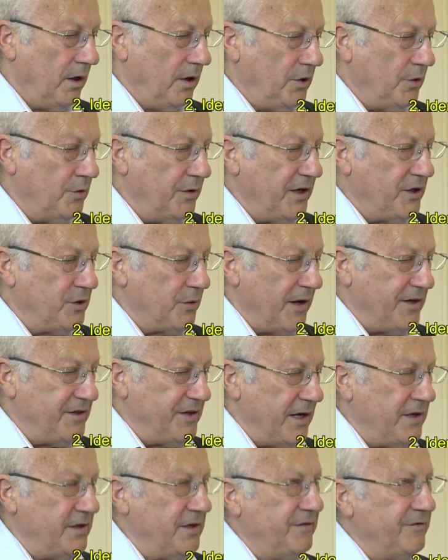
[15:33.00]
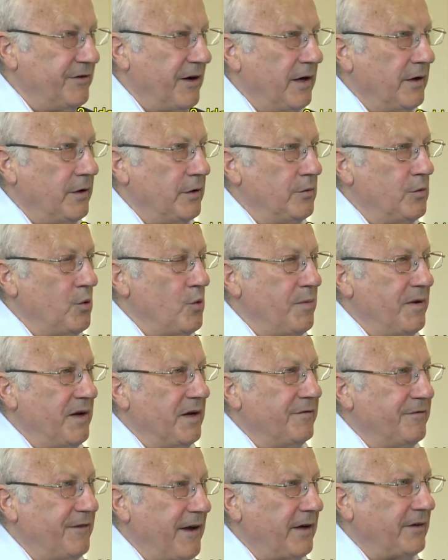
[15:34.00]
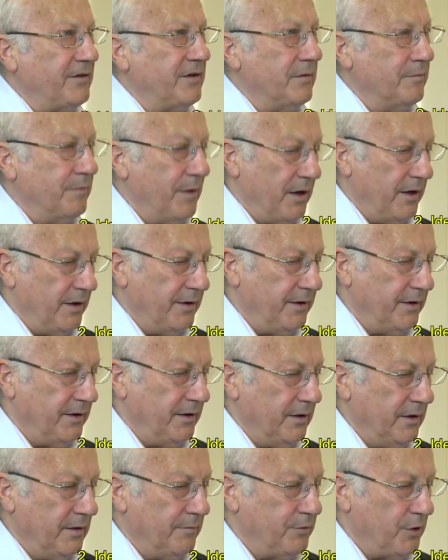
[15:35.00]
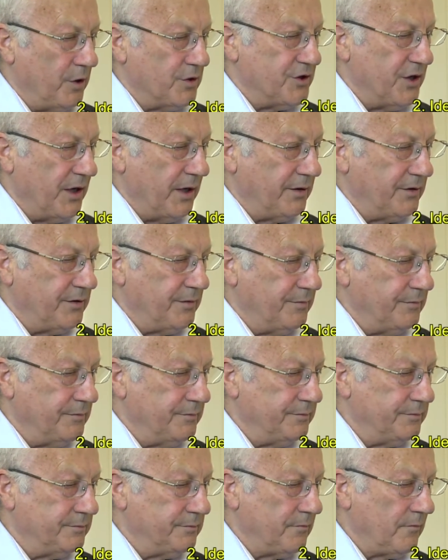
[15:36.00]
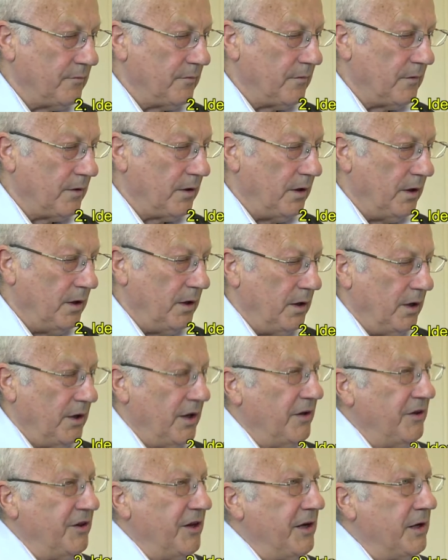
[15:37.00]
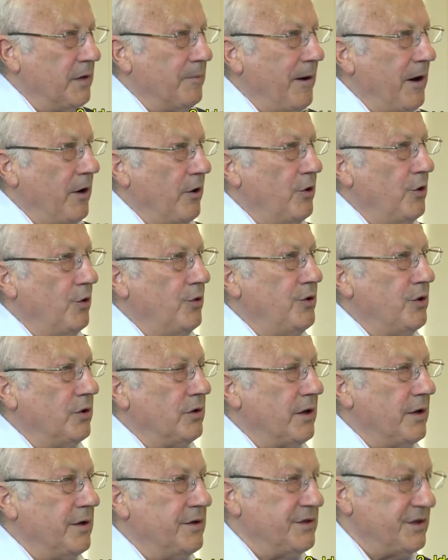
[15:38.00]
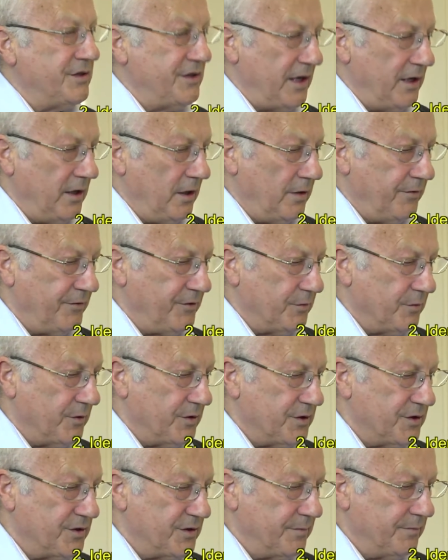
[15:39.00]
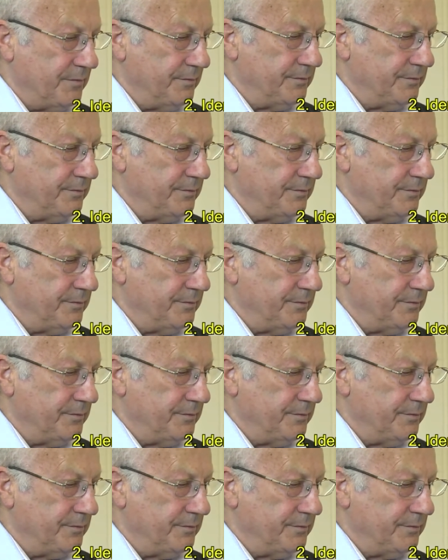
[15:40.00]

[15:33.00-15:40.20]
You need to identify who will be affected by the project and think about who you're going to tell afterwards.